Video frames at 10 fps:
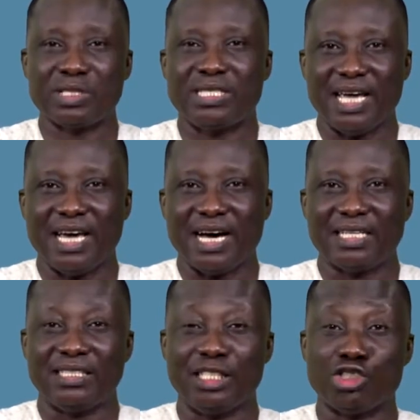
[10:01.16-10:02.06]
they are,
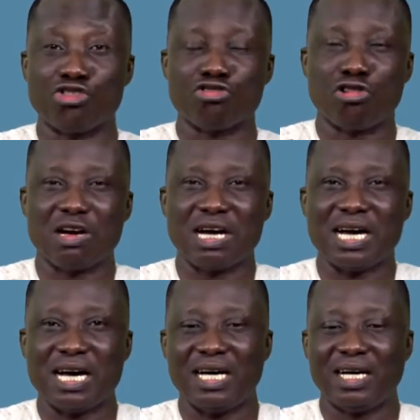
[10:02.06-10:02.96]
the
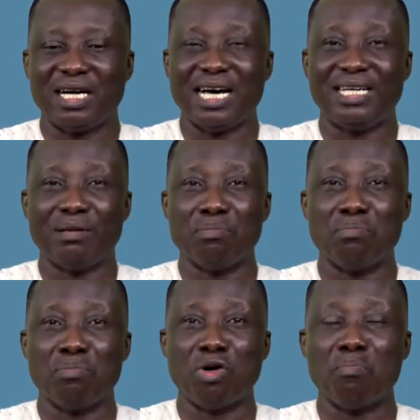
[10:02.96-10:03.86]
stronger and the
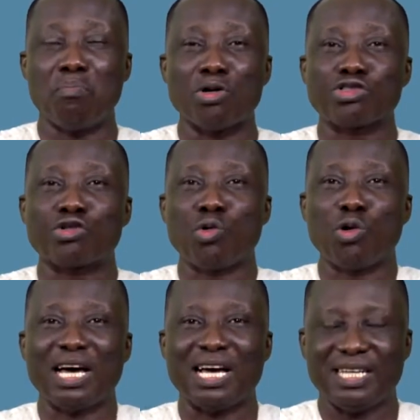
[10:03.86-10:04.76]
more
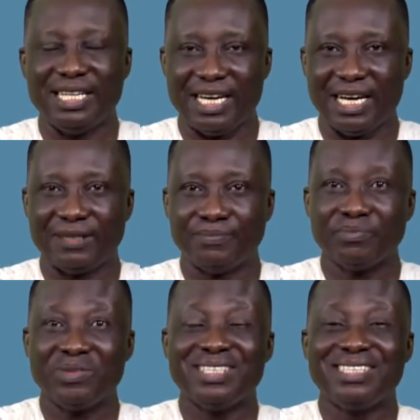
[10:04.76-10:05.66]
muscular they are.
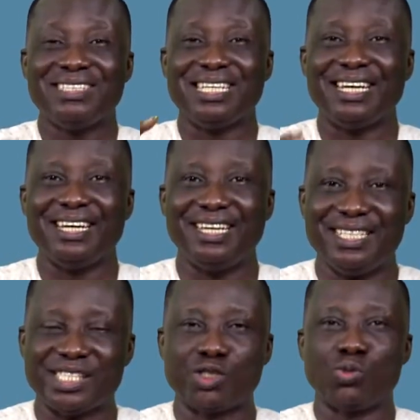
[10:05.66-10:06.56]
The
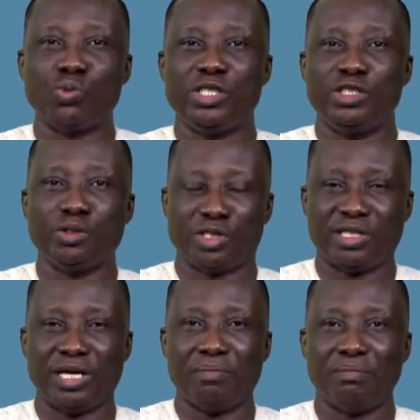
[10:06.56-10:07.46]
less we use
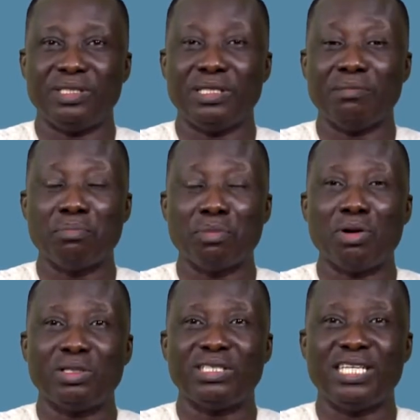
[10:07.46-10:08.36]
them, the
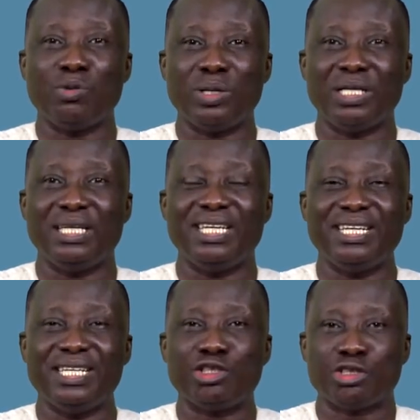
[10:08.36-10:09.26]
more they will
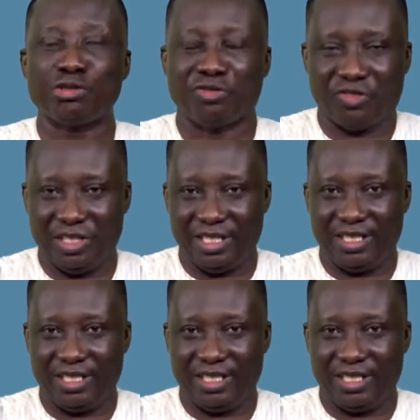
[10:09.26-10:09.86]
atrophy.